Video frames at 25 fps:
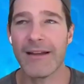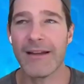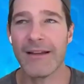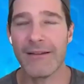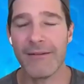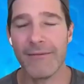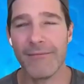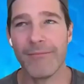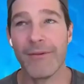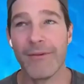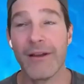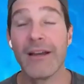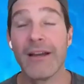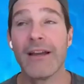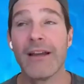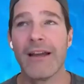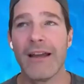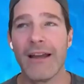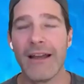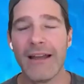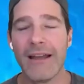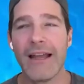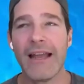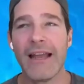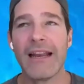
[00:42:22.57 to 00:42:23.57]

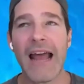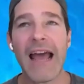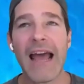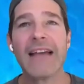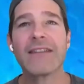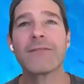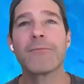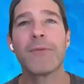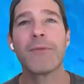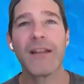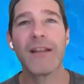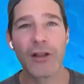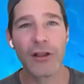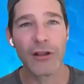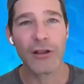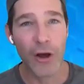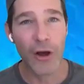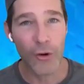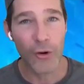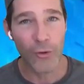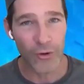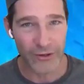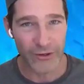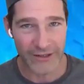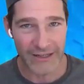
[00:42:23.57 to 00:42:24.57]
it has been
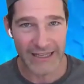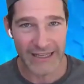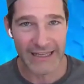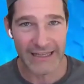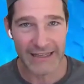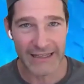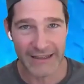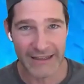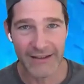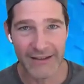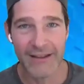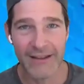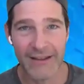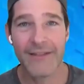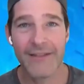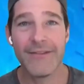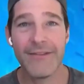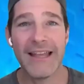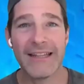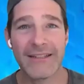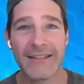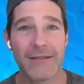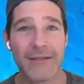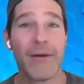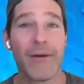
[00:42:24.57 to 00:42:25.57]
lower key
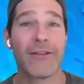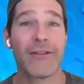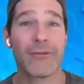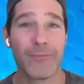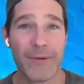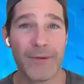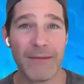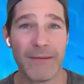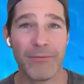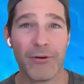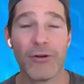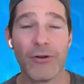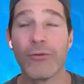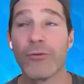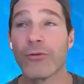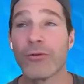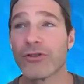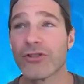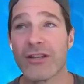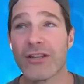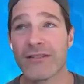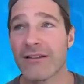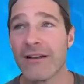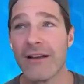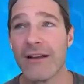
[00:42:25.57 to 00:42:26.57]
than some other people who
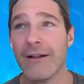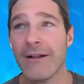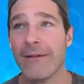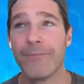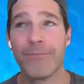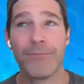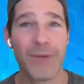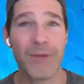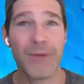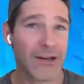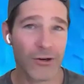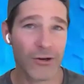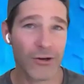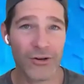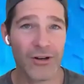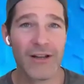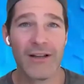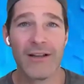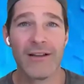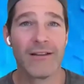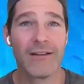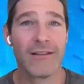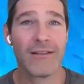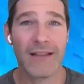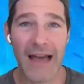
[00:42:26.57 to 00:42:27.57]
are just
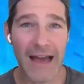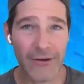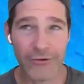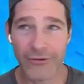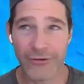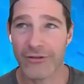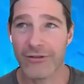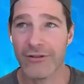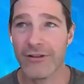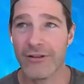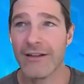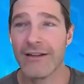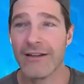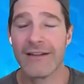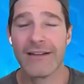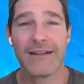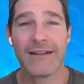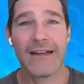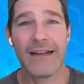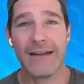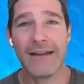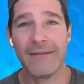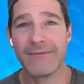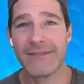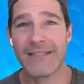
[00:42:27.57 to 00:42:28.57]
bigger, louder,
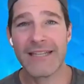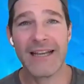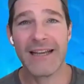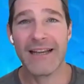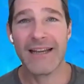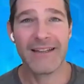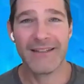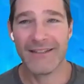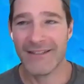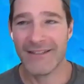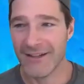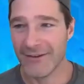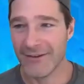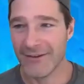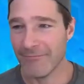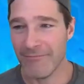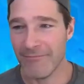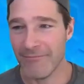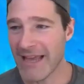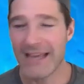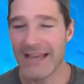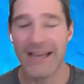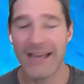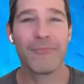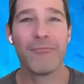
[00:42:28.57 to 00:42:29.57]

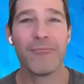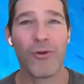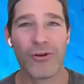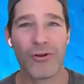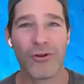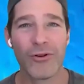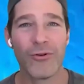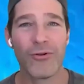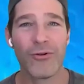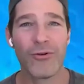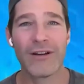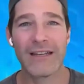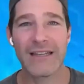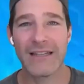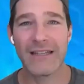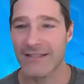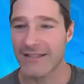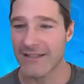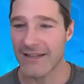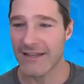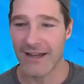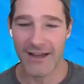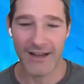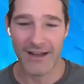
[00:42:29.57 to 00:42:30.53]
making more noise.